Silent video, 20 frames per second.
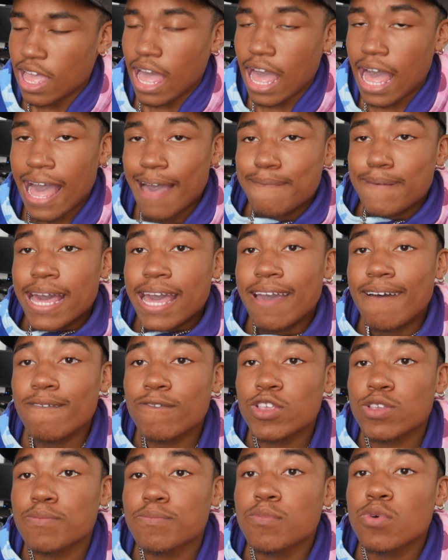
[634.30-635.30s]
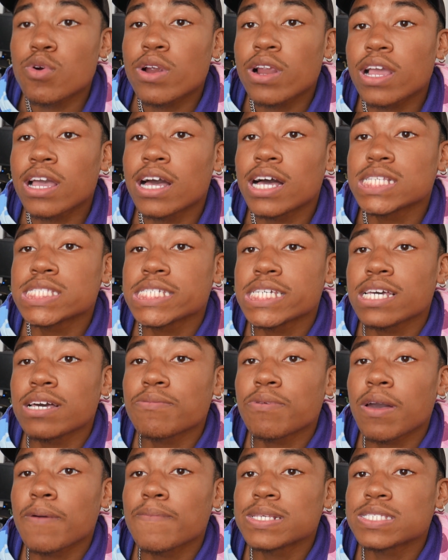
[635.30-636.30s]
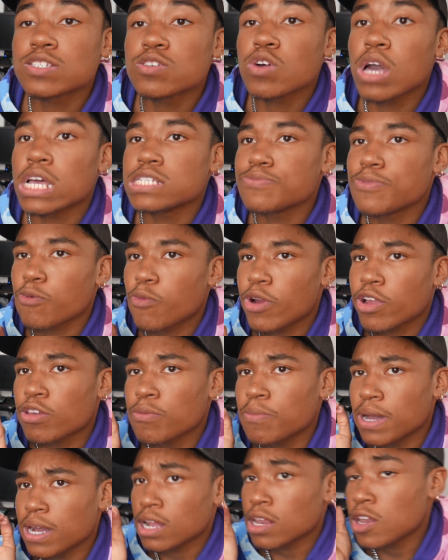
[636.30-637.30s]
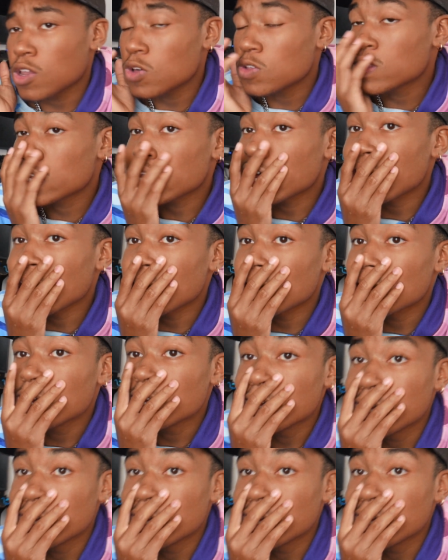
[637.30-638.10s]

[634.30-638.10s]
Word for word: I'm gonna have some more content upcoming soon. I just been working on my clothing line.